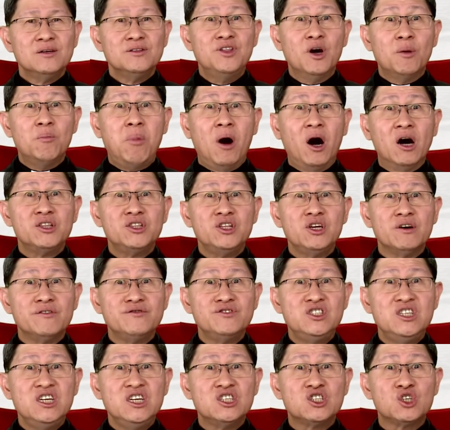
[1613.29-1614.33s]
The body
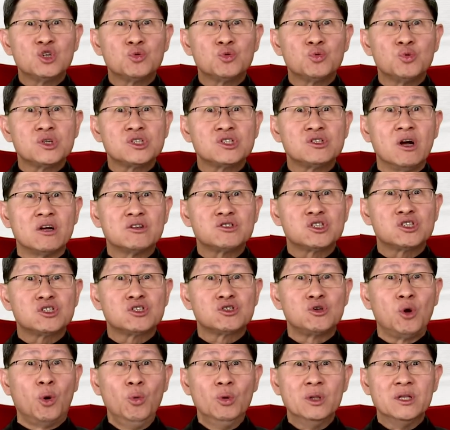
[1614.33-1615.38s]
of Jesus was not
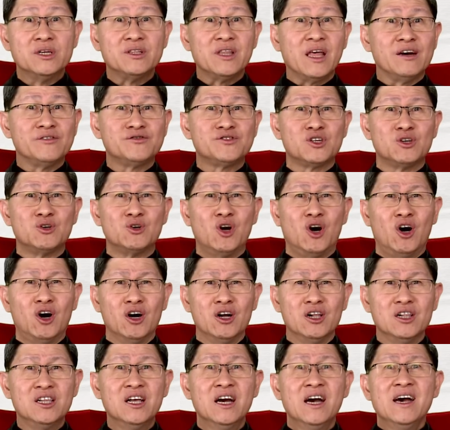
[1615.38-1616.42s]
stolen after
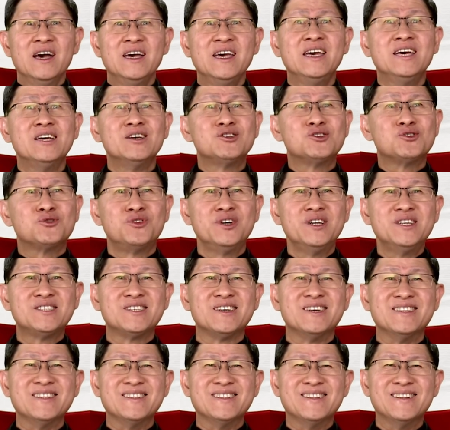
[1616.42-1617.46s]
all. He is
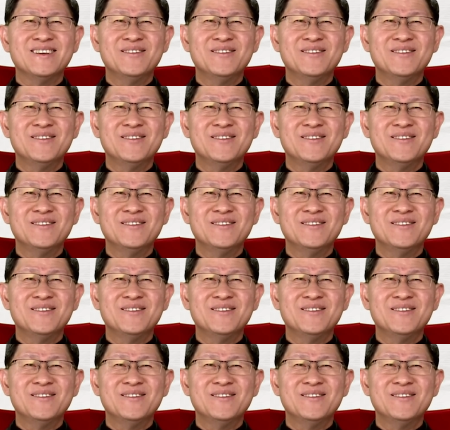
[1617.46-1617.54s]
risen.